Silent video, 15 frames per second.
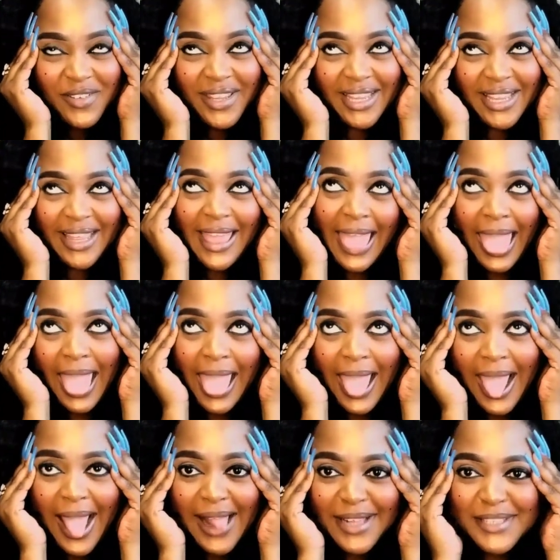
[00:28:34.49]
Oh my
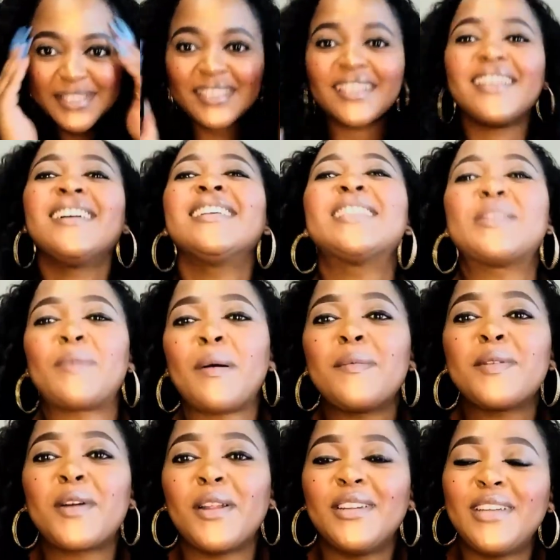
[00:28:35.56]
gosh. It's a
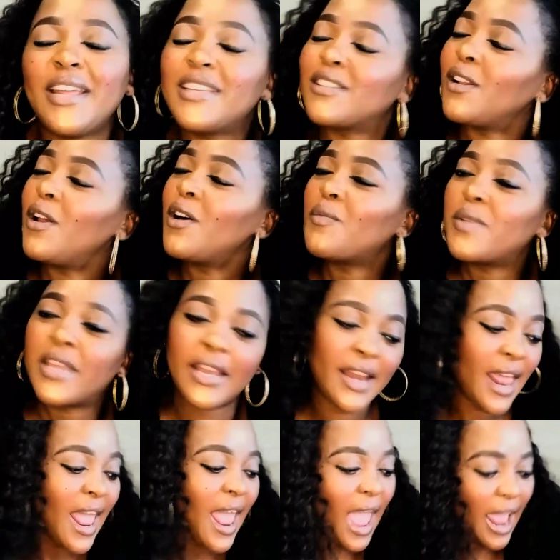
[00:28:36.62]
public holiday, it's a long
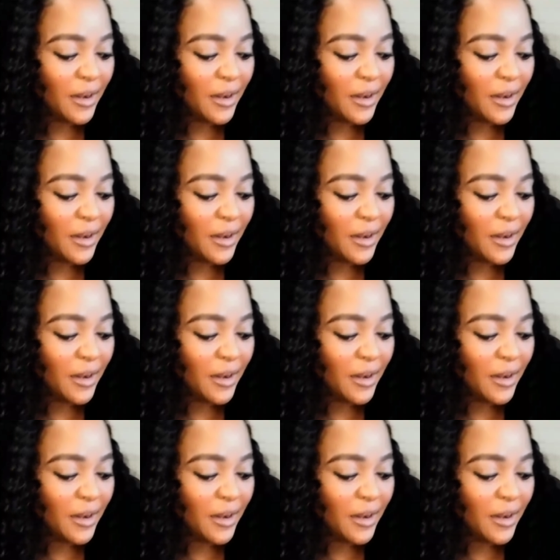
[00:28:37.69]
weekend,